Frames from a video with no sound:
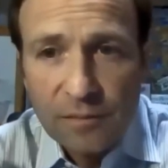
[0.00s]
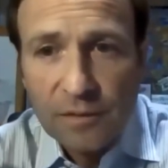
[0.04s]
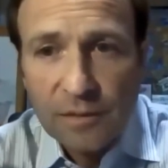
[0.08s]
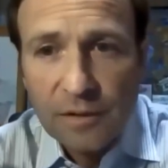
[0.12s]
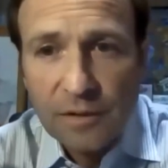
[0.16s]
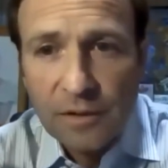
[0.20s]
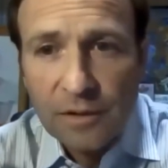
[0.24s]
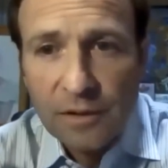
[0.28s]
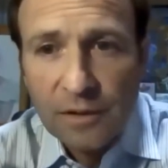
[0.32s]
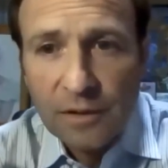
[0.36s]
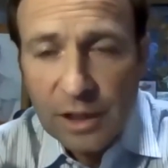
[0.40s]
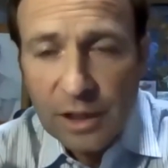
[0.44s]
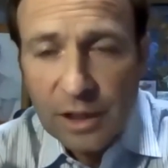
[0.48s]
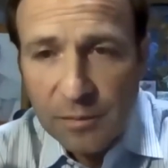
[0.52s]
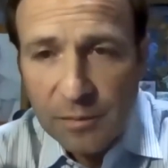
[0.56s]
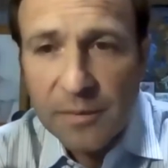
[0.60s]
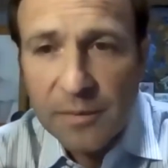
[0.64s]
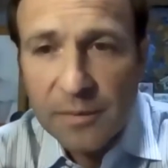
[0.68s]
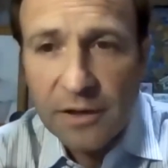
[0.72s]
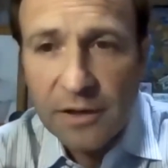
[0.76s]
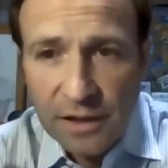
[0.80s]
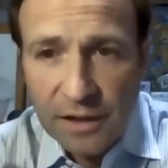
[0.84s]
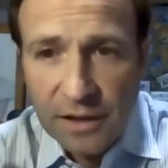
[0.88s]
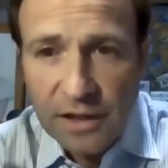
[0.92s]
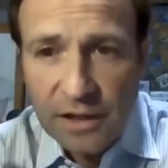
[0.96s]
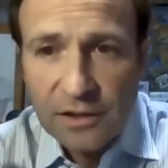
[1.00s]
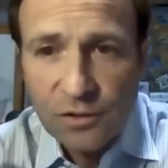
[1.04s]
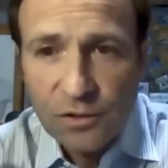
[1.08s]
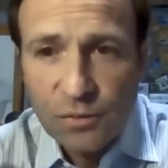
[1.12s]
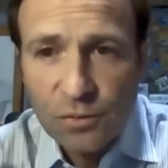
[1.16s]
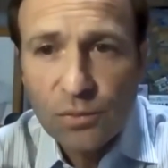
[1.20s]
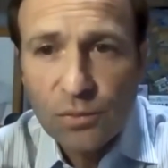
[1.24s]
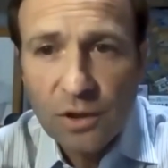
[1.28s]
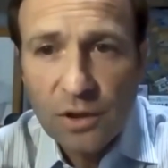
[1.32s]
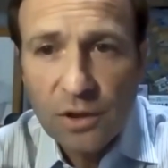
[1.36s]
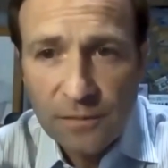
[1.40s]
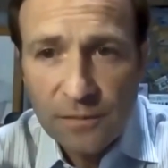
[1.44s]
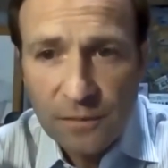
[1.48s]
labor market has
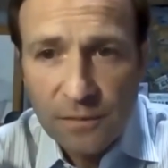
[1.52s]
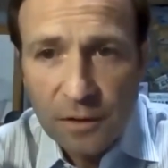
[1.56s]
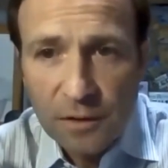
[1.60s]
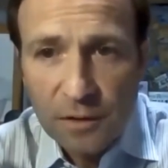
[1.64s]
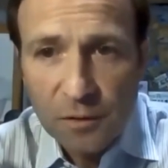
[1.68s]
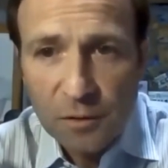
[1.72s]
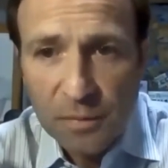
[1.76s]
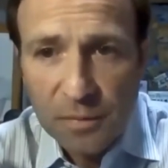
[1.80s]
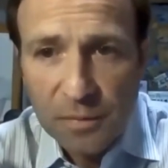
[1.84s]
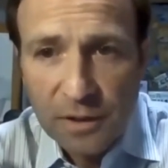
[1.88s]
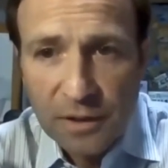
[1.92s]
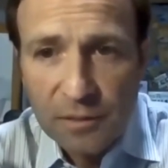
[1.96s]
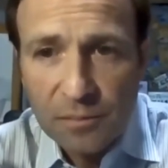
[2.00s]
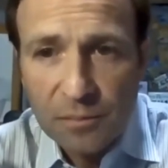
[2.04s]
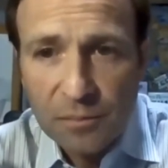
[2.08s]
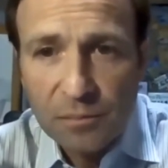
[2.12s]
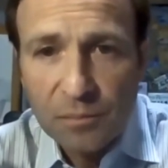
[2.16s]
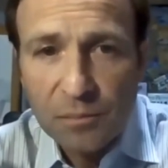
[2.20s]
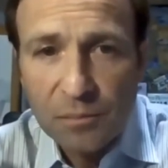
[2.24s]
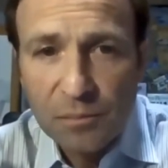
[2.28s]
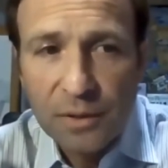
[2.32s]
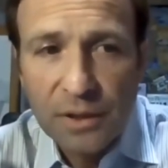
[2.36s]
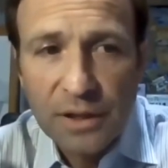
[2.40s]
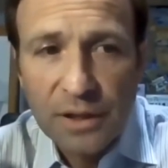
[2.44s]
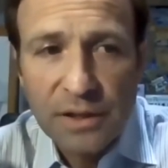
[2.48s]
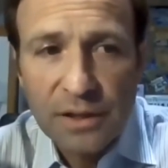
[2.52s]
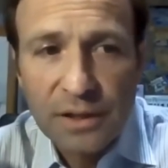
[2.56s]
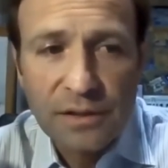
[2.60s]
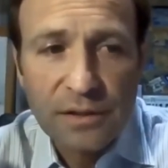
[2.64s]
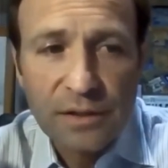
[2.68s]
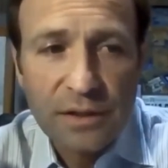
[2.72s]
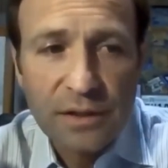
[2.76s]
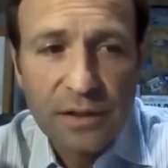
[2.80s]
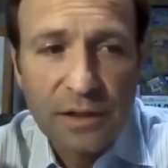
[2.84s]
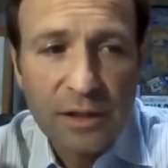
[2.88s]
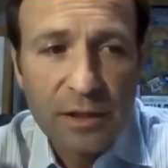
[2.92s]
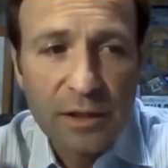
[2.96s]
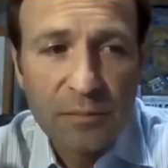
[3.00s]
cooled off a little bit, but
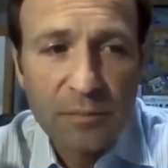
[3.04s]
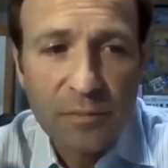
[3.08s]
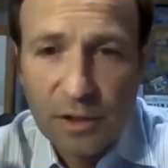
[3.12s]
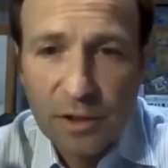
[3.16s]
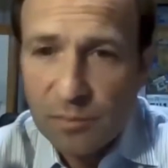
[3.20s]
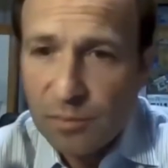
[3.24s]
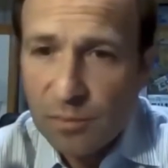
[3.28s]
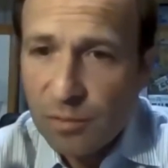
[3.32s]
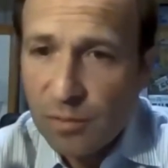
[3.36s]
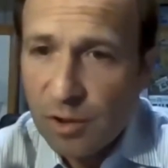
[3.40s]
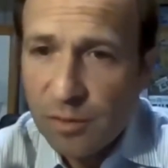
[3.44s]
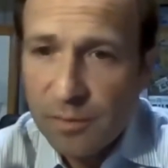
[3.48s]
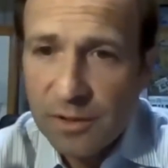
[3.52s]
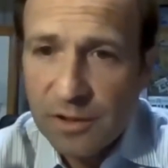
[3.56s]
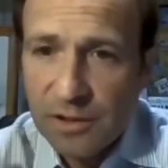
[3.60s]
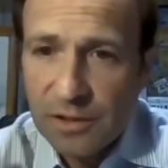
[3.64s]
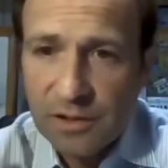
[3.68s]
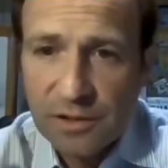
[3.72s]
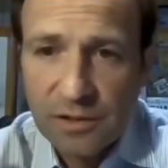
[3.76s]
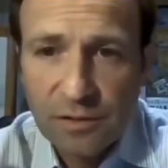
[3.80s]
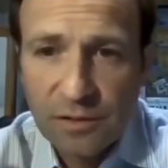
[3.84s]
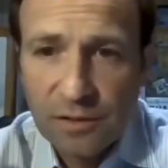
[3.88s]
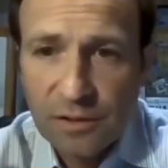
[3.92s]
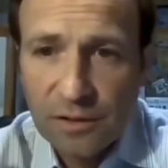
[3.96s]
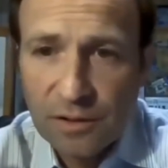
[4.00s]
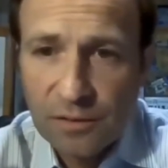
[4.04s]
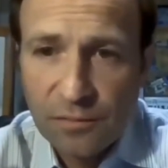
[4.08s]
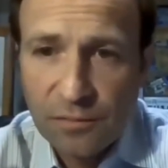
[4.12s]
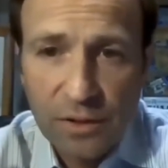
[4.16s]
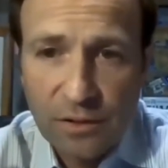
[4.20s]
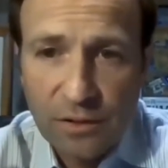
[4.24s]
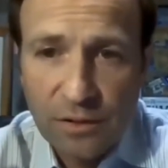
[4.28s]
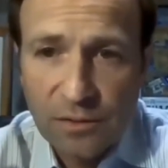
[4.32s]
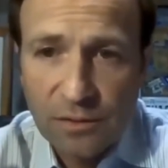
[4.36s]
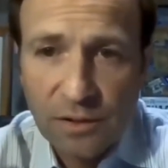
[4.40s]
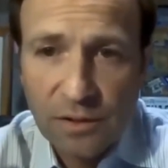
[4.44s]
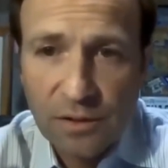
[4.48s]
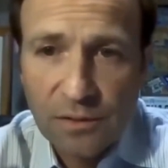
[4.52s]
unemployment is still at
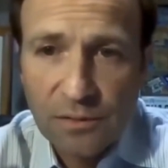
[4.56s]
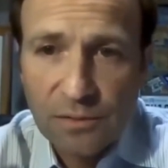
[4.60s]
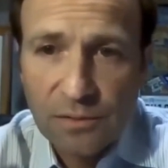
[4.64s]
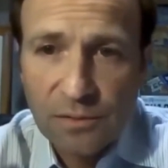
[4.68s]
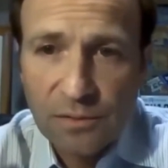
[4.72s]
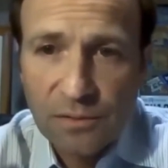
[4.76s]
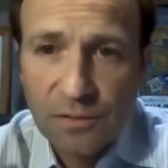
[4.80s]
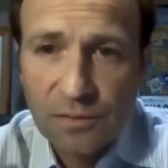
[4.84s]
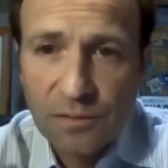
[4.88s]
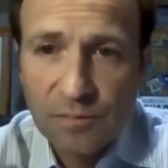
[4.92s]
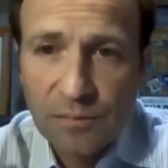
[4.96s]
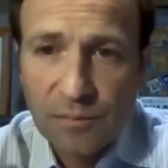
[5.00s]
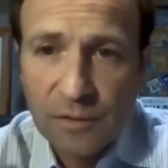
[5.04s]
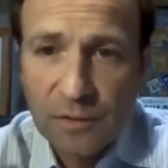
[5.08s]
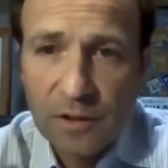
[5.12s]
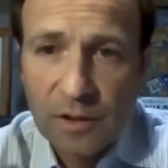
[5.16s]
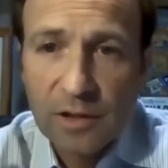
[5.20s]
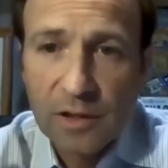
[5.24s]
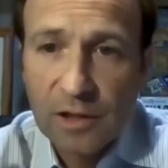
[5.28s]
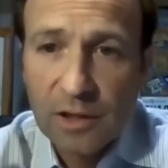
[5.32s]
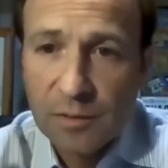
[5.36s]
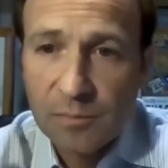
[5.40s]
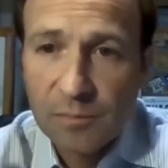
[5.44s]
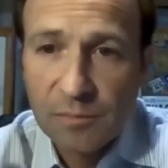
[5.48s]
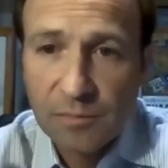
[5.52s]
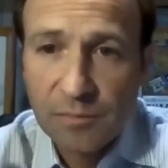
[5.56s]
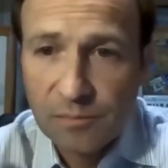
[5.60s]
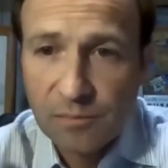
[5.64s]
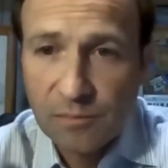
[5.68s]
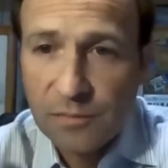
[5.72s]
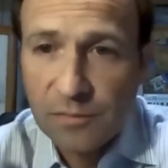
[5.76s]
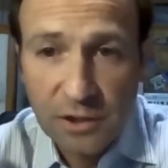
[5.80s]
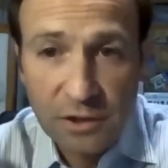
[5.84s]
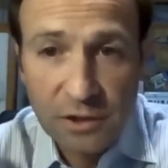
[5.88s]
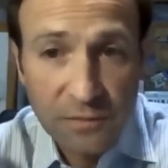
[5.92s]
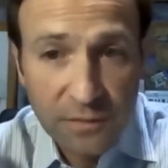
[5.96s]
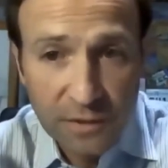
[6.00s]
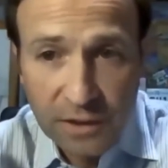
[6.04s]
record lows
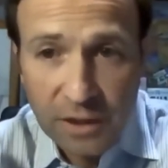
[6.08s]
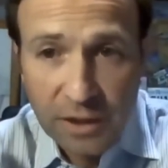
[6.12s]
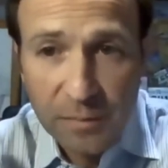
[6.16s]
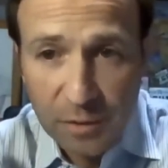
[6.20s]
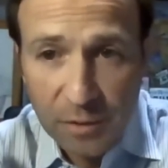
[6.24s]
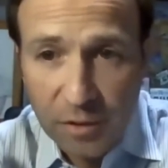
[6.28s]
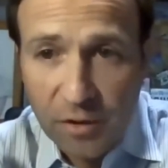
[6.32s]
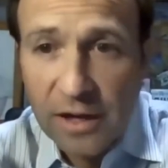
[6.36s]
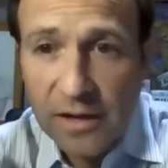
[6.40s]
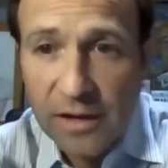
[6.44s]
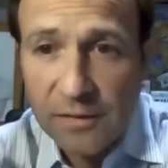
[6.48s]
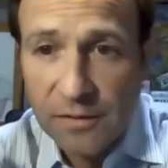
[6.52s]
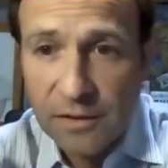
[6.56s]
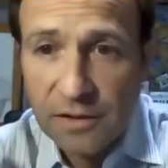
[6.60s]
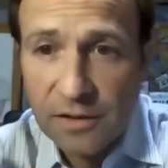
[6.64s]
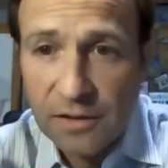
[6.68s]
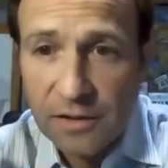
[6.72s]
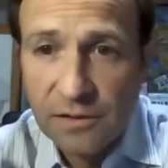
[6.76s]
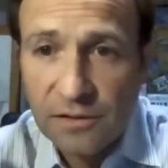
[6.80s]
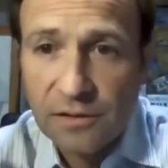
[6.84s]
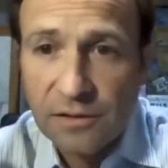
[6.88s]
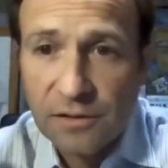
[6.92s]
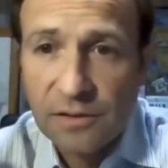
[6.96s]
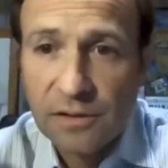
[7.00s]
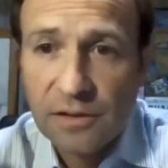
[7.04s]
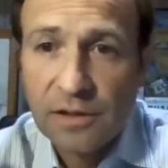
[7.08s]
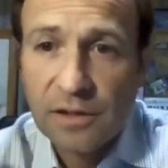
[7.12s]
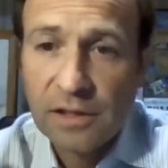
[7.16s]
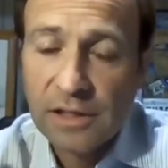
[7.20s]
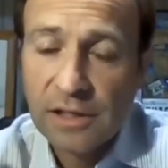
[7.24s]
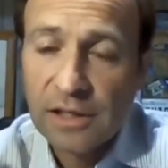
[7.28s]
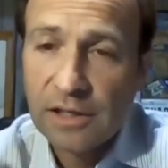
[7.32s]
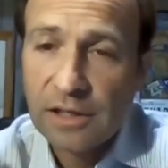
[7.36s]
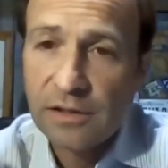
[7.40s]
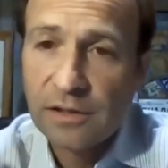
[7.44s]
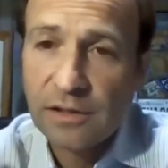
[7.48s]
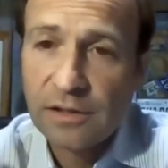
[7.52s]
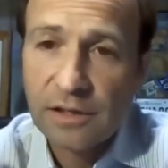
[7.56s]
because of our demographics,
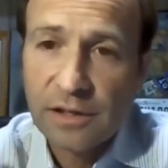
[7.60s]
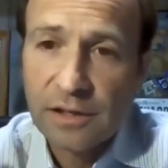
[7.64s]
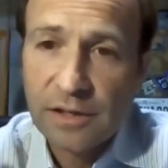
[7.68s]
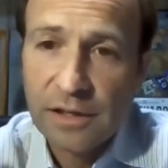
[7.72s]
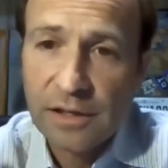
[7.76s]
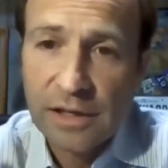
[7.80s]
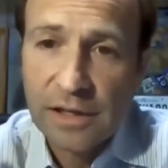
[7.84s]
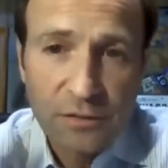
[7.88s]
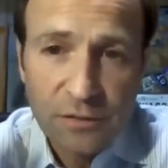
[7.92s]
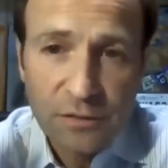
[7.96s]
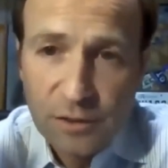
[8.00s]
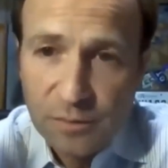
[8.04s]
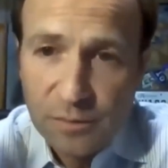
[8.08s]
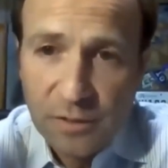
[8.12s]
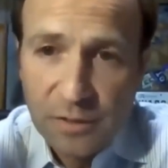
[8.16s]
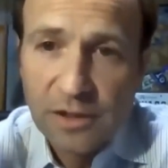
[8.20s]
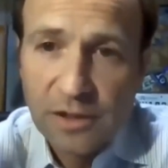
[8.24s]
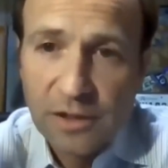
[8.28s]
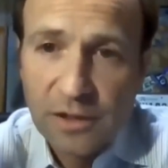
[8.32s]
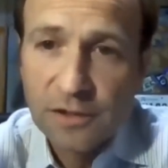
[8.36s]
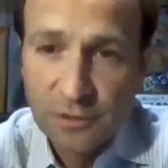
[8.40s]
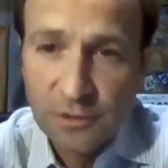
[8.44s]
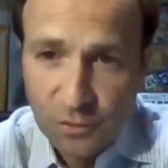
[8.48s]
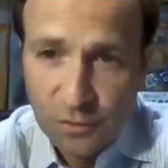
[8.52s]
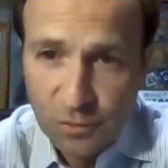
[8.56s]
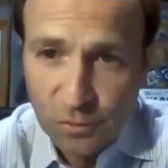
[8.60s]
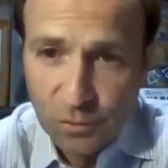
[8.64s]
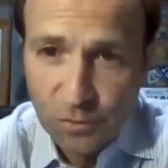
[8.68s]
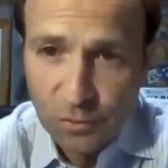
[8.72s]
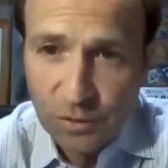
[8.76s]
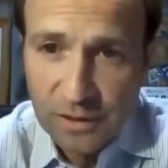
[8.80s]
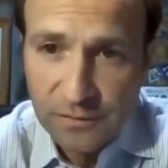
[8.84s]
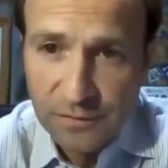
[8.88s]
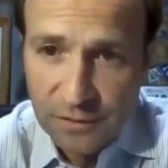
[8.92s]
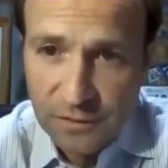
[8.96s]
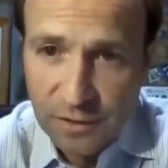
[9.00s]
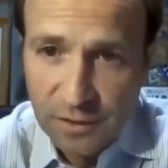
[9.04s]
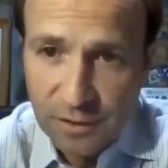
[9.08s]
and the housing market has
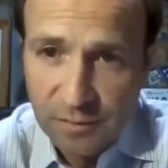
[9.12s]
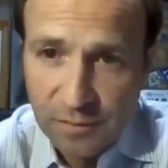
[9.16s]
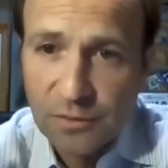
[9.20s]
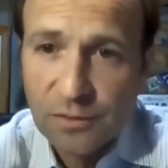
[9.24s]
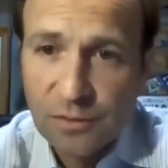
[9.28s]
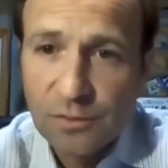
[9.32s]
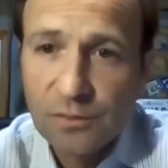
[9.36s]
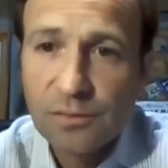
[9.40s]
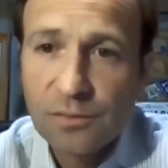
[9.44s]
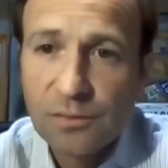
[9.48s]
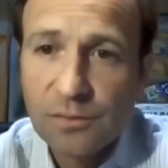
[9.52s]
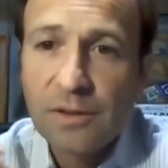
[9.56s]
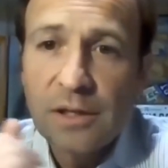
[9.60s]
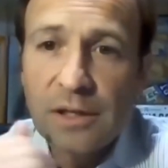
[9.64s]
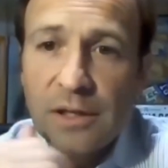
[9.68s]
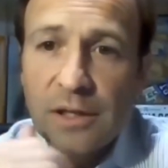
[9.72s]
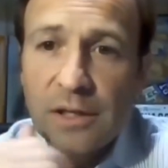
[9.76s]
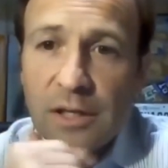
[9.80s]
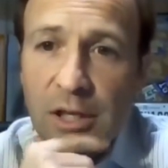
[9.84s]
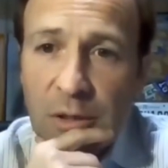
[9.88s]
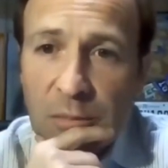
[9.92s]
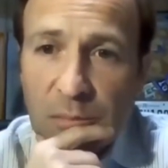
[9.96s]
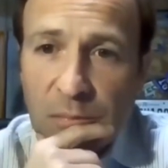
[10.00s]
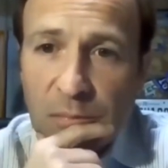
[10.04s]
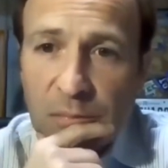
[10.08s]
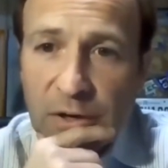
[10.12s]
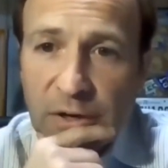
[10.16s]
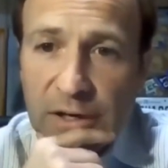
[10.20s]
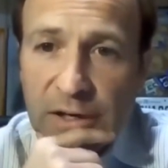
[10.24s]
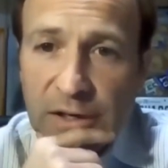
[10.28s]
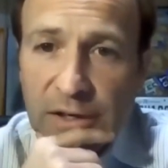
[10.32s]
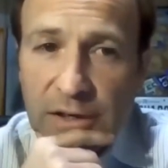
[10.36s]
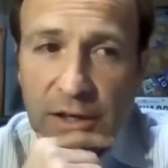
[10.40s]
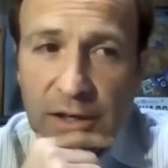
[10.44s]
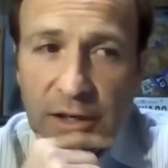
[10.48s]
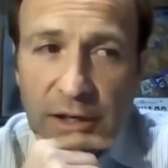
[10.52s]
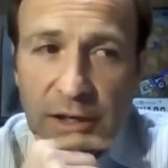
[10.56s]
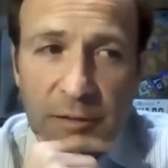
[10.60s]
cooled off some too.
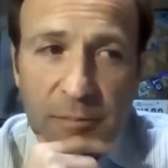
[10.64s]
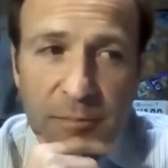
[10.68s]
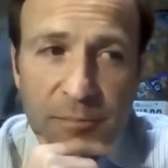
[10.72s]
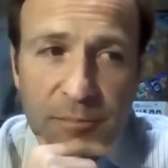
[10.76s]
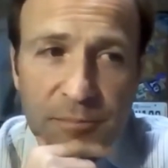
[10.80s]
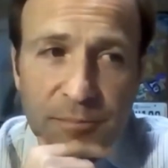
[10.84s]
But